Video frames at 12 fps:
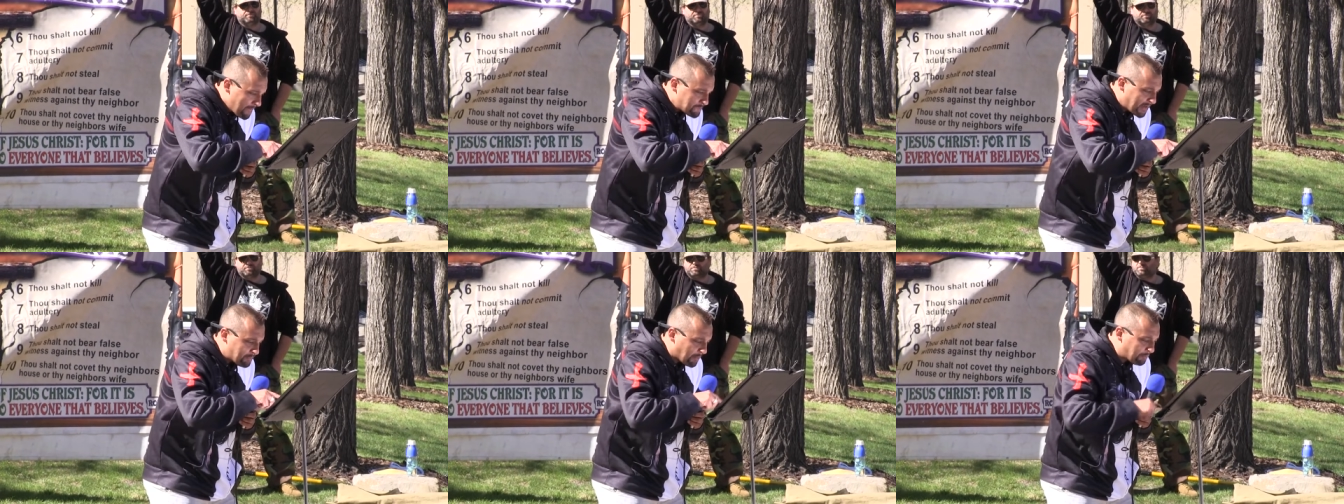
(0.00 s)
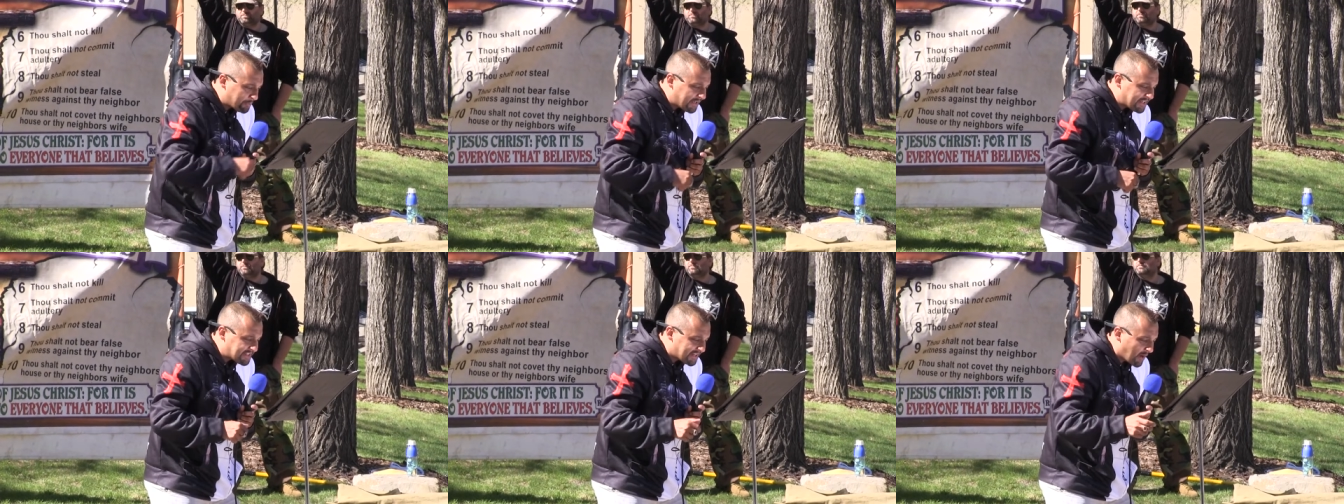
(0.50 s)
People
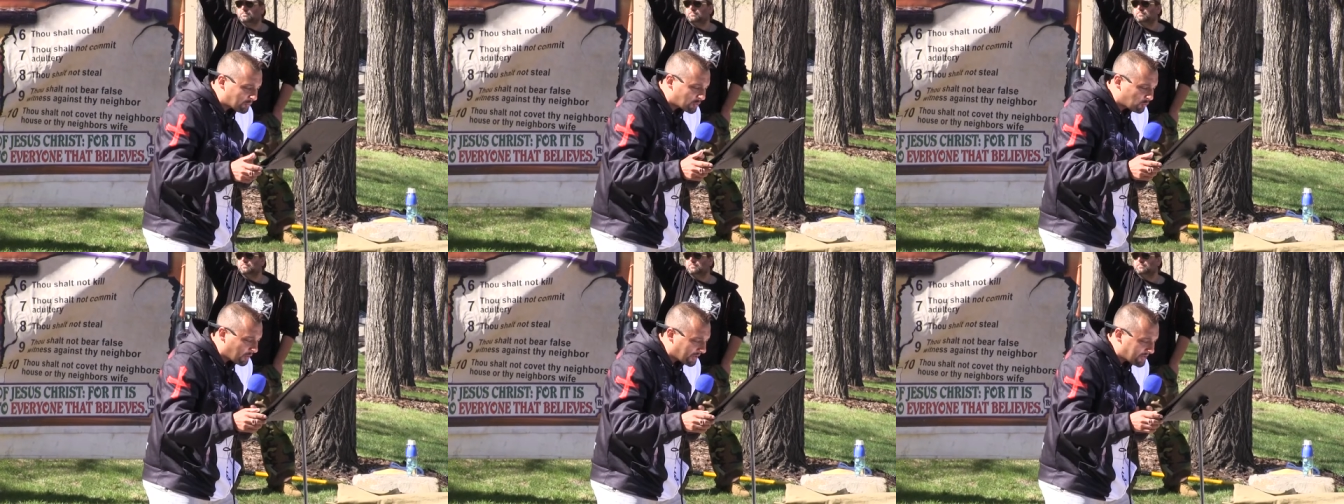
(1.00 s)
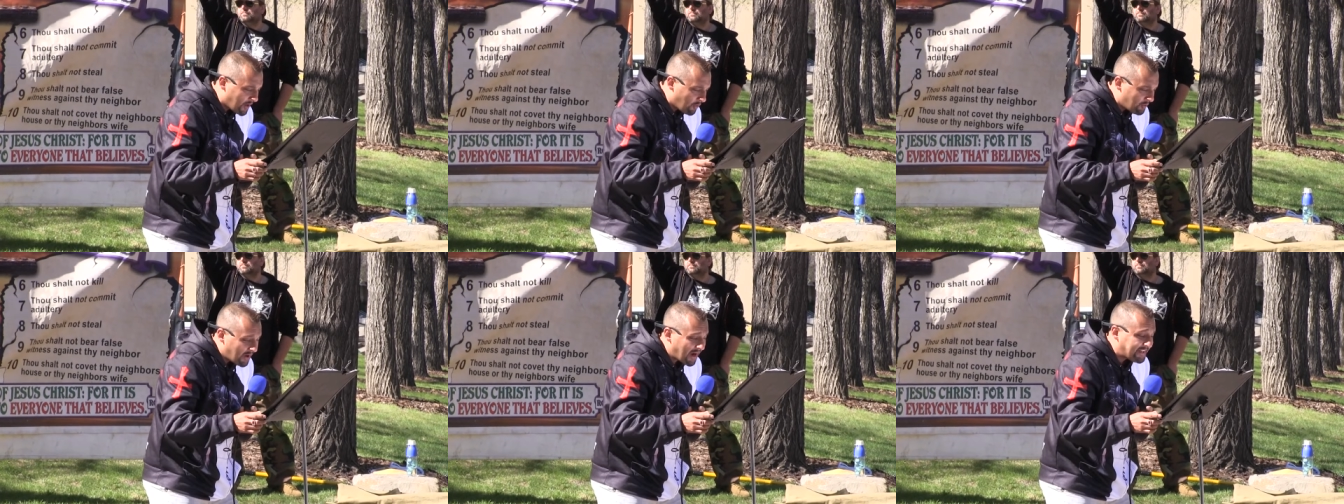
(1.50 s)
pleasing out the
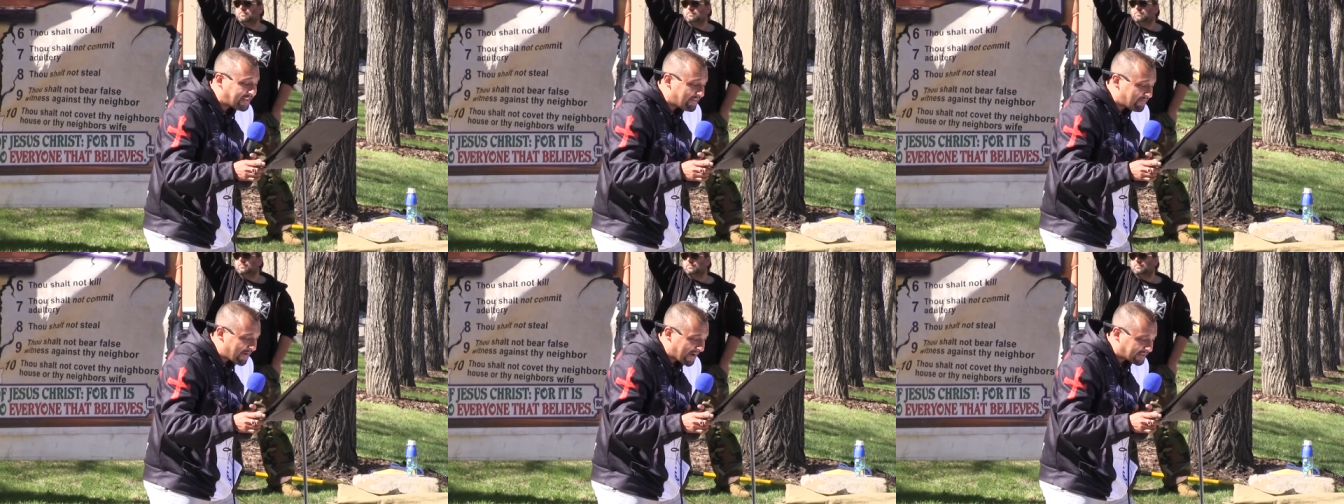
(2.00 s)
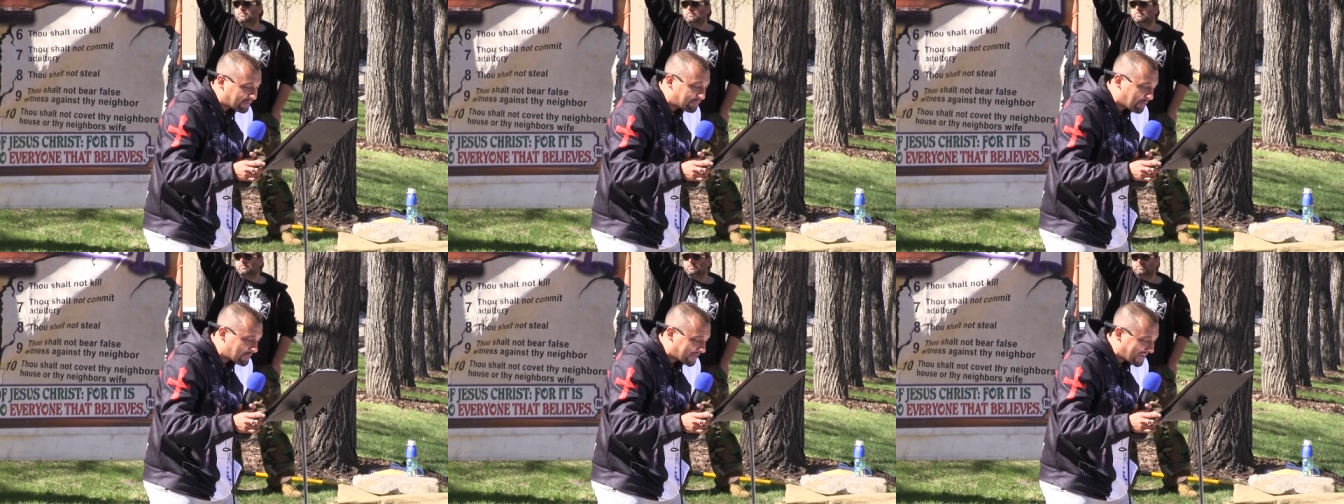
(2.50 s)
window. I defected
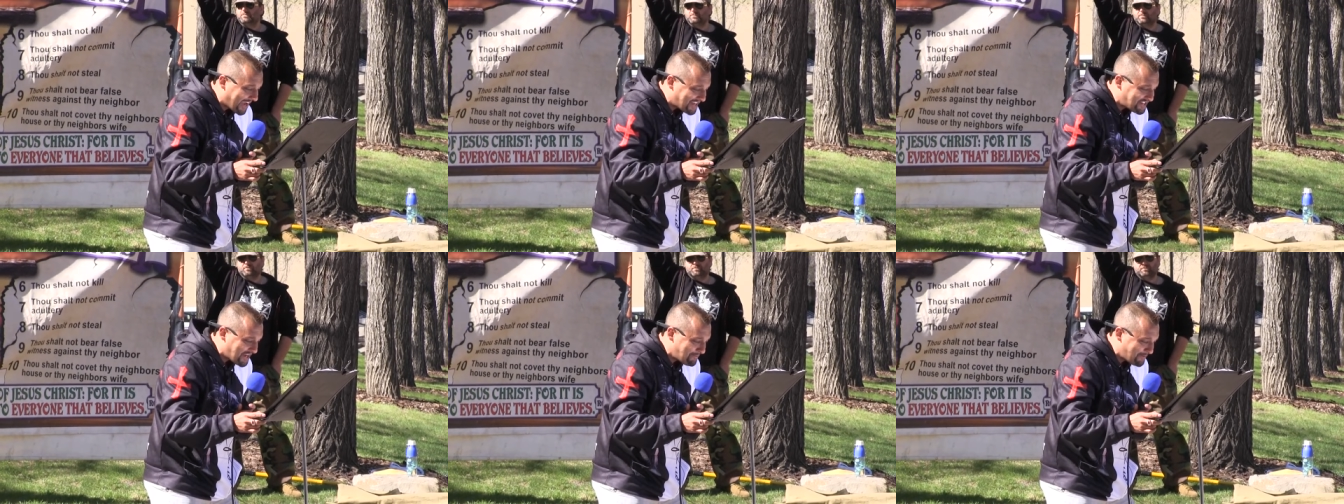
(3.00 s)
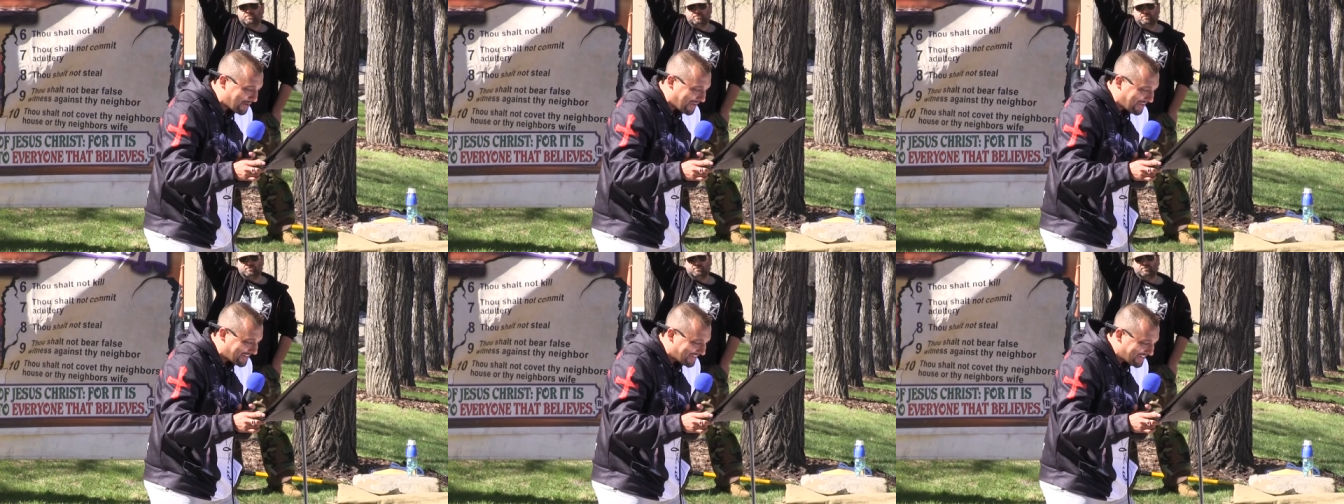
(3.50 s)
from the
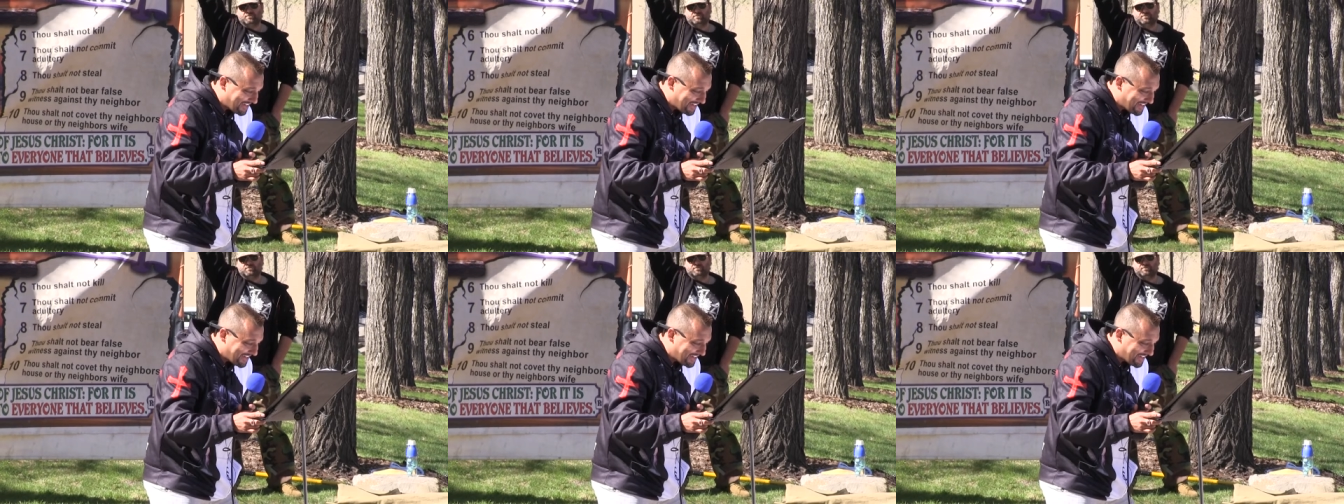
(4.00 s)
KGB.